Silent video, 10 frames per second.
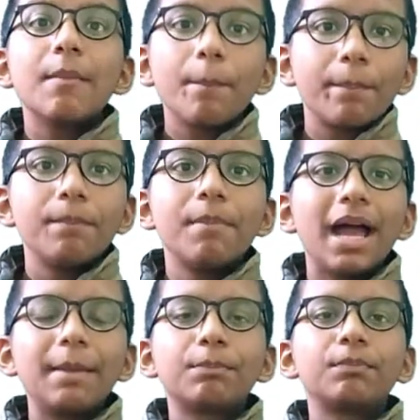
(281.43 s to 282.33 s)

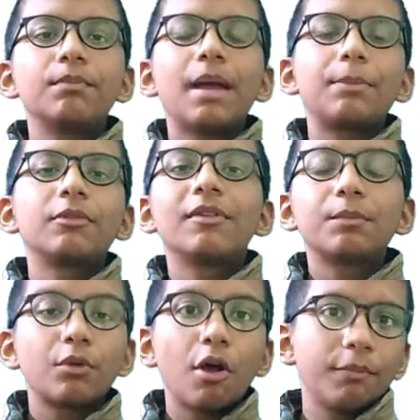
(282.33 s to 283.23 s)
by
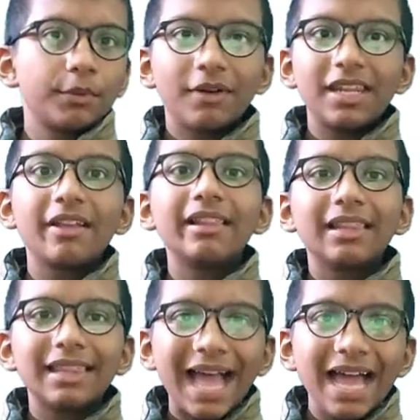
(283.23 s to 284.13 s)
providing a
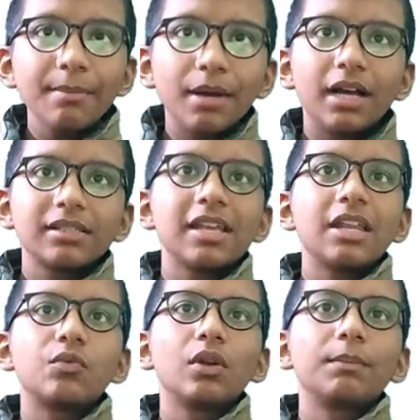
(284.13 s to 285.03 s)
landmarks,
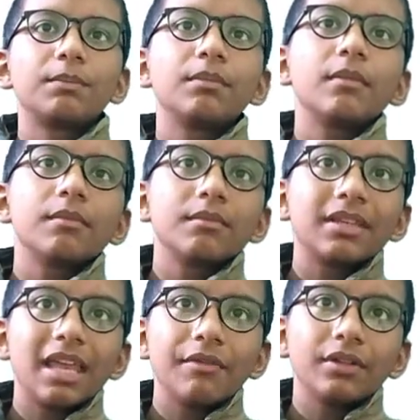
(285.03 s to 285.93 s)
it will
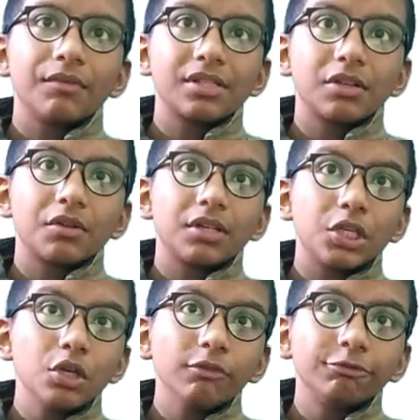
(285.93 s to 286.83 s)
give us other
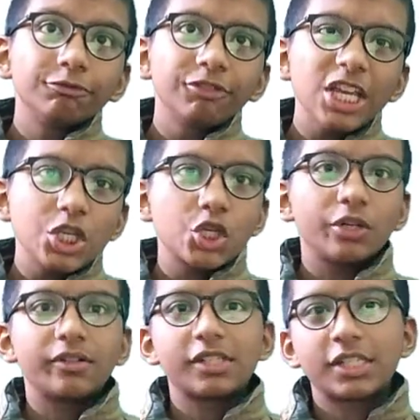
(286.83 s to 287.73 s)
new
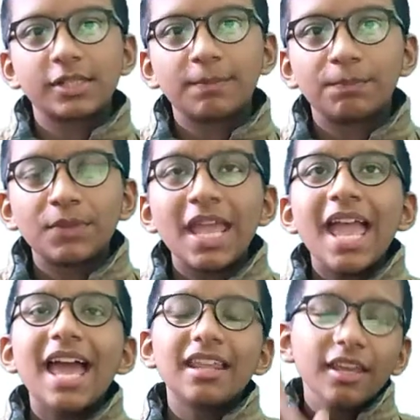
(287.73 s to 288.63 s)
features.
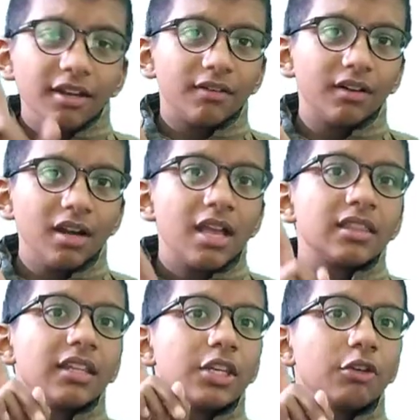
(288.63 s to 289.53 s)
And here
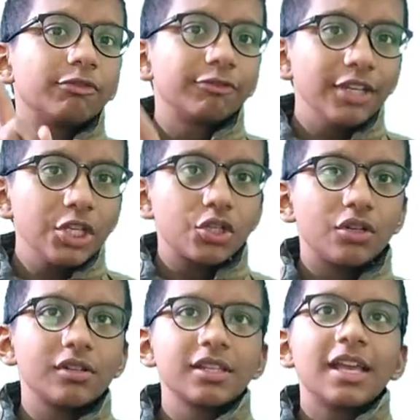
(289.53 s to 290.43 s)
the new
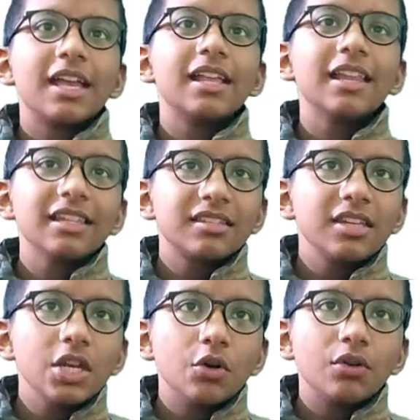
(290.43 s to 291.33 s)
features, let's
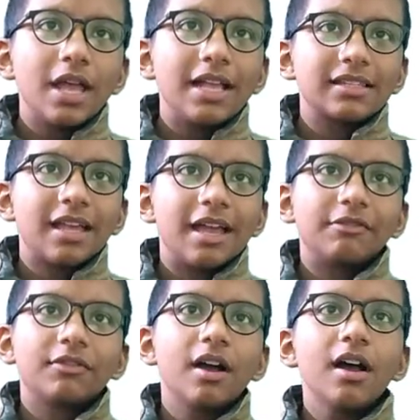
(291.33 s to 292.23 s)
denote as
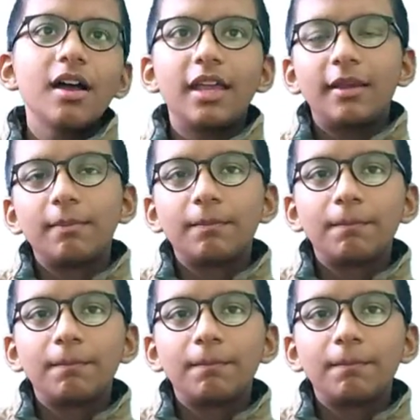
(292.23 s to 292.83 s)
fi.